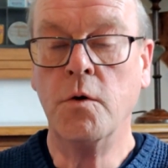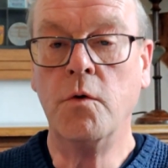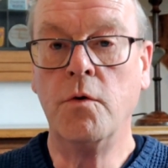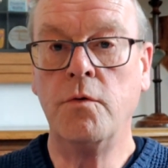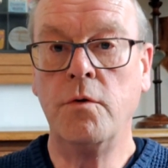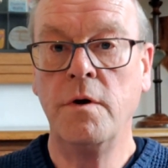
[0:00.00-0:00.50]

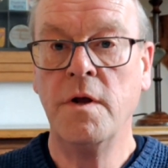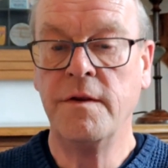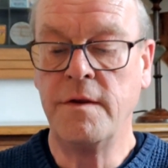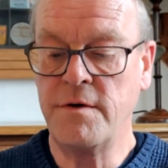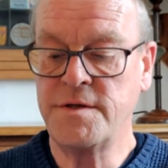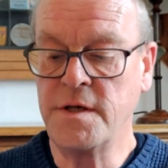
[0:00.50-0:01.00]
or
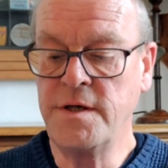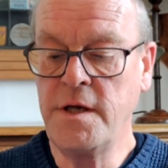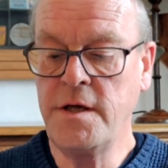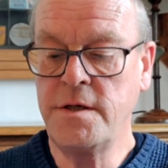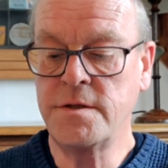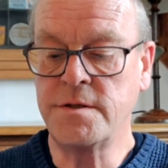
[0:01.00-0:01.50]
there is a
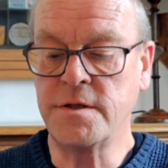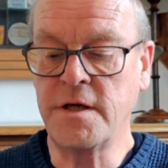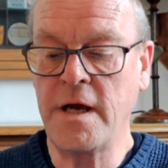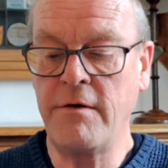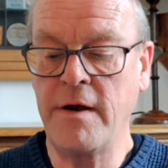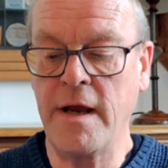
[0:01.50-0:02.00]
need to
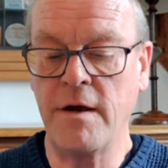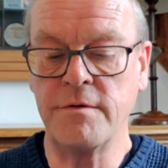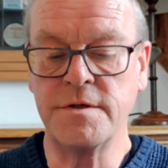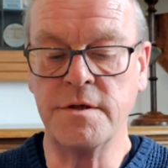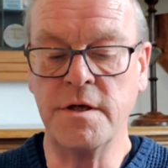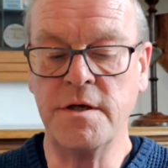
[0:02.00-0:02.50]
carry
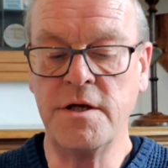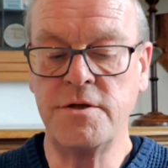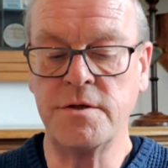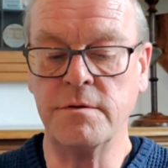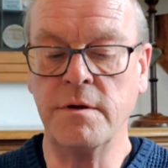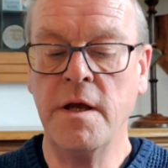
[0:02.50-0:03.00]
out an
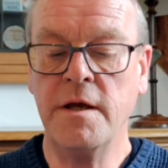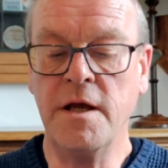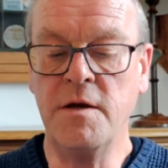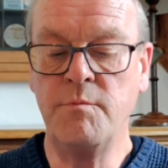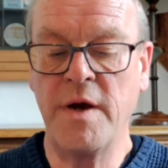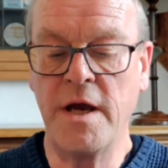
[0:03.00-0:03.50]
initial
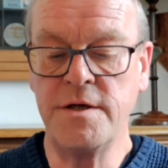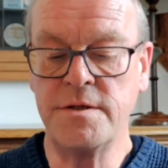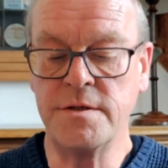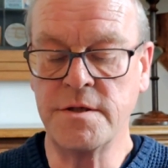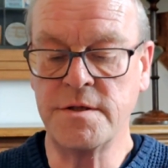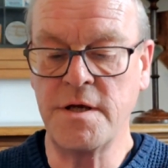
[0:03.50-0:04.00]

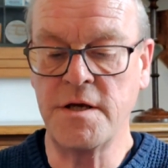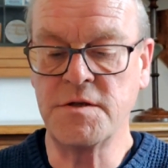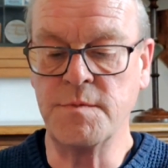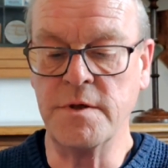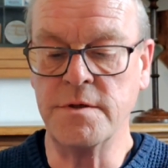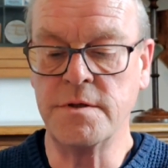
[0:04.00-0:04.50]
inpatient
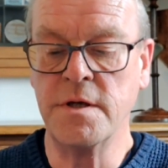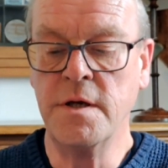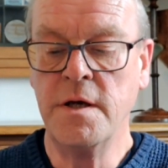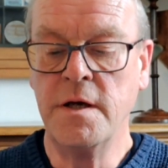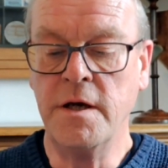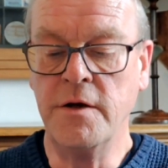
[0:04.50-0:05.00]
assessment
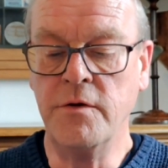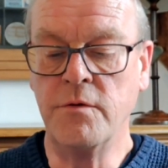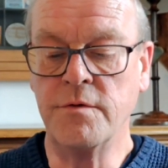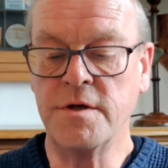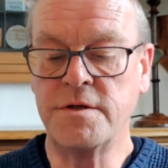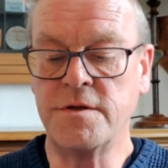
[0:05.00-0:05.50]
in
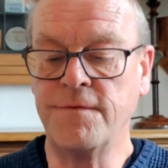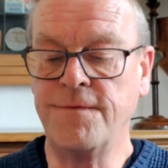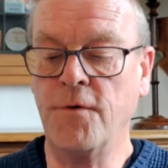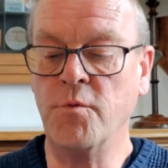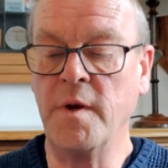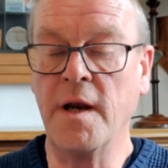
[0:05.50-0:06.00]
order to
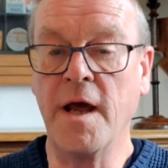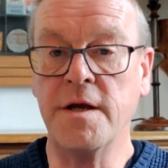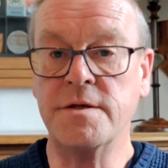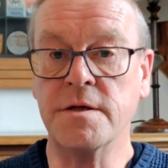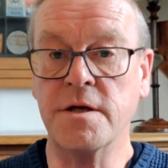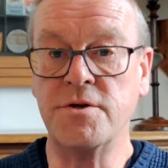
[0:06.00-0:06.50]

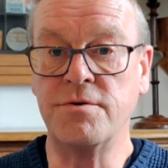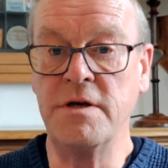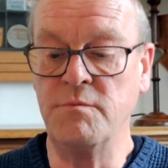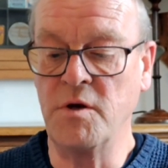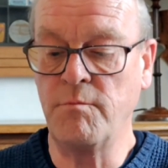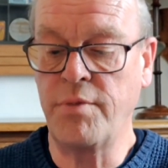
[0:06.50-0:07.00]
formulate a
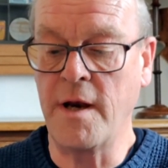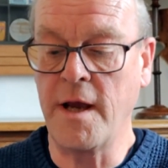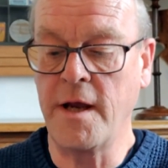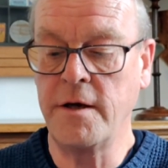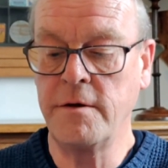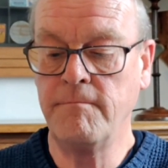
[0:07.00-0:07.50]
treatment
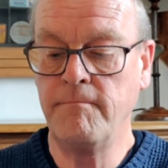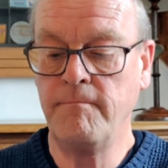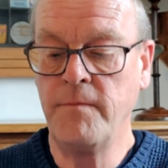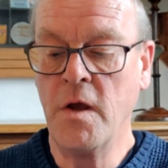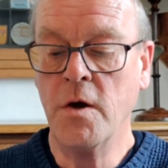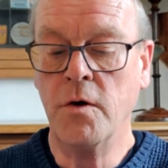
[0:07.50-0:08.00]
plan,
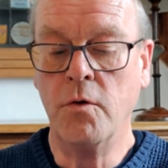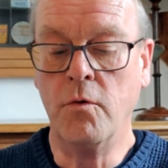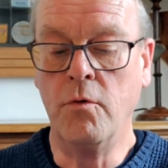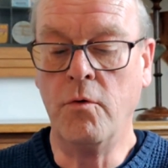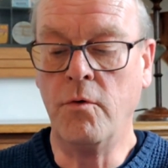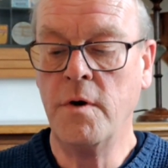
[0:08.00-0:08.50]

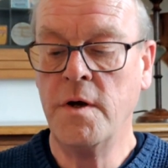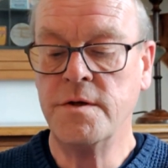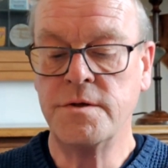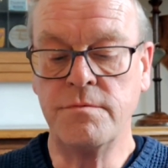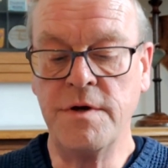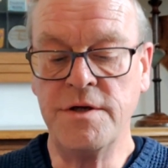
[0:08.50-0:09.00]
or
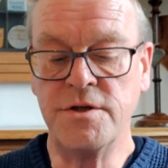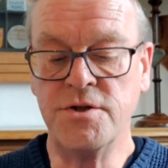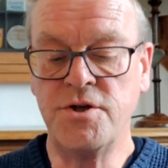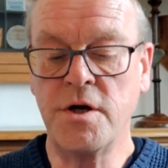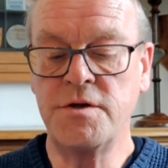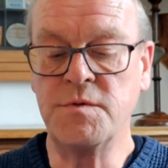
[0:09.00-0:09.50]
to reach a
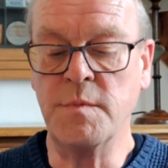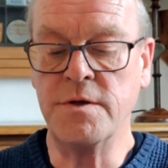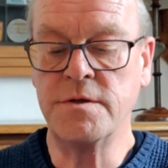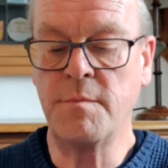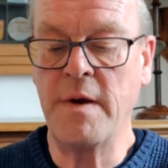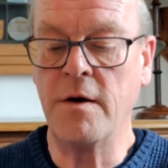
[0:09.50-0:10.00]

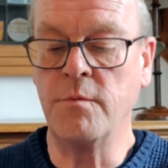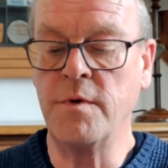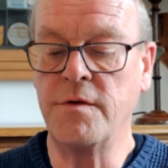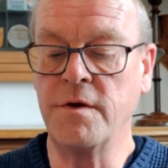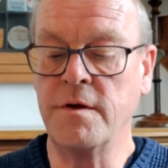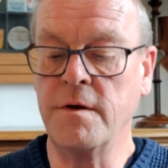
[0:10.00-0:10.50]
judgment about
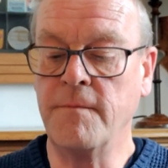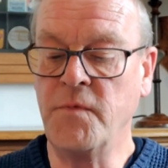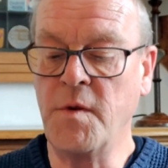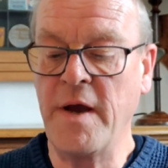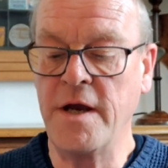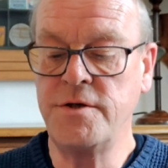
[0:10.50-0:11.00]
whether
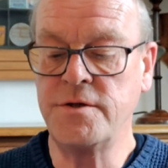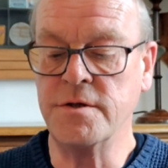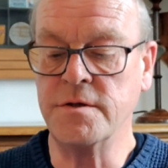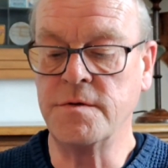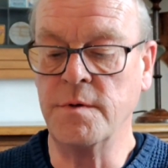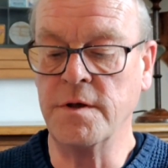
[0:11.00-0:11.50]
the
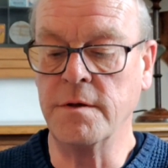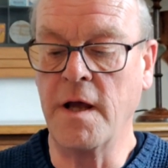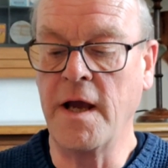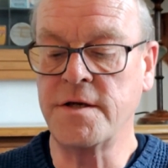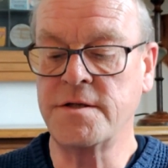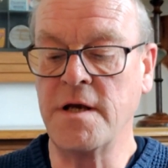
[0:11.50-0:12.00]
patient will
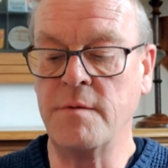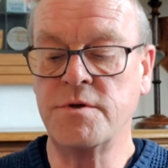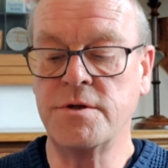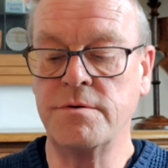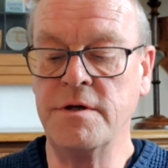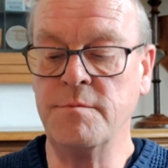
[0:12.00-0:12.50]
accept
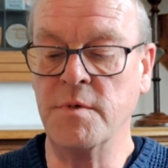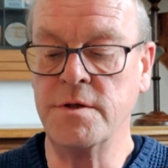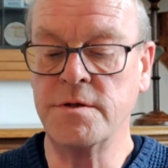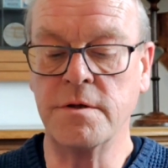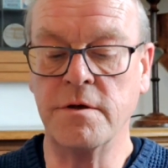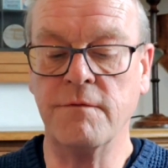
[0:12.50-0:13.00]

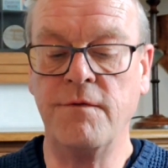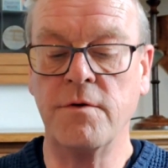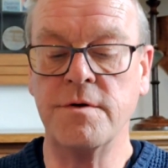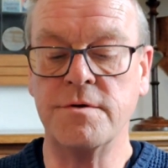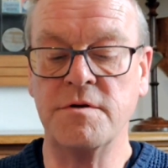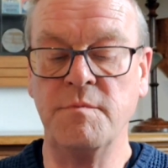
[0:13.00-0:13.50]
treatment on a
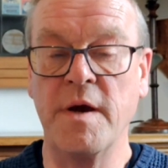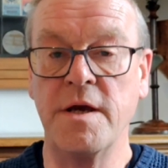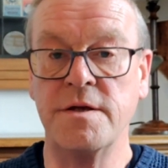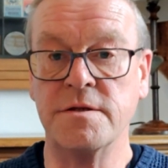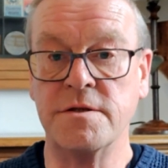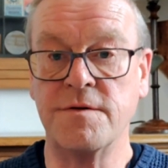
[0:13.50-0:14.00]
voluntary
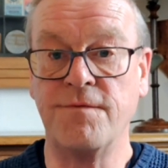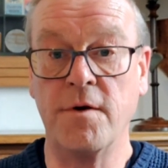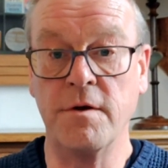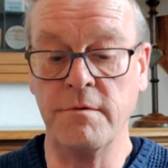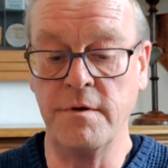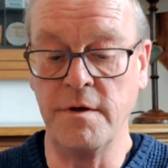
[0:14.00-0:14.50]
basis
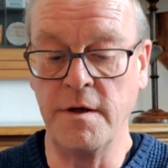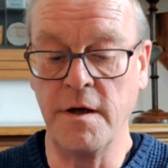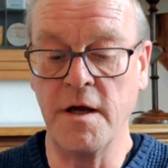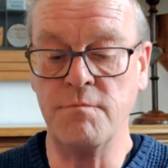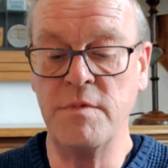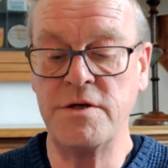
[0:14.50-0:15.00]
following
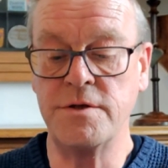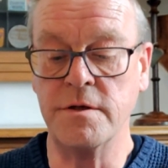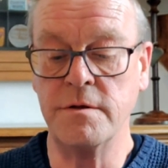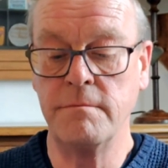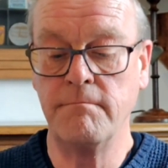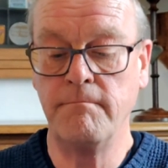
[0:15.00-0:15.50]

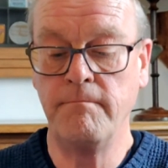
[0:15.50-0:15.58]
admission,